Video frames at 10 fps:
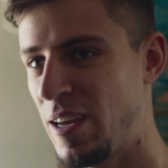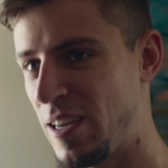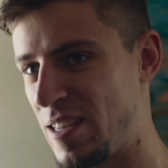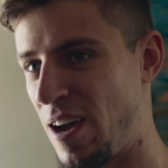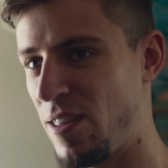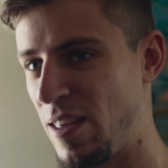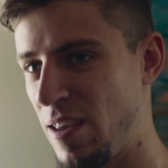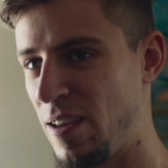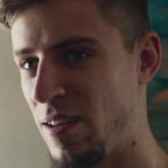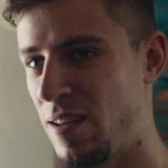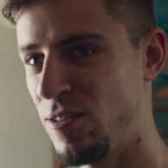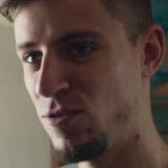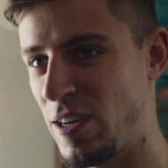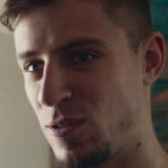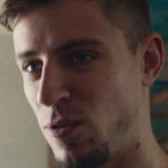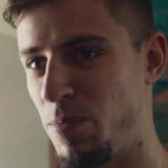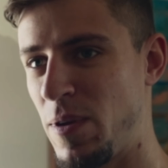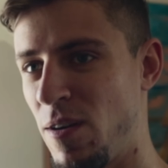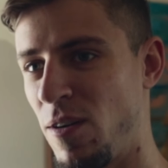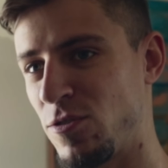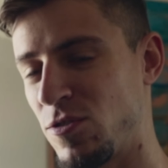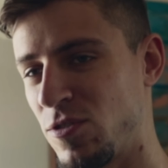is how the dress would appear on your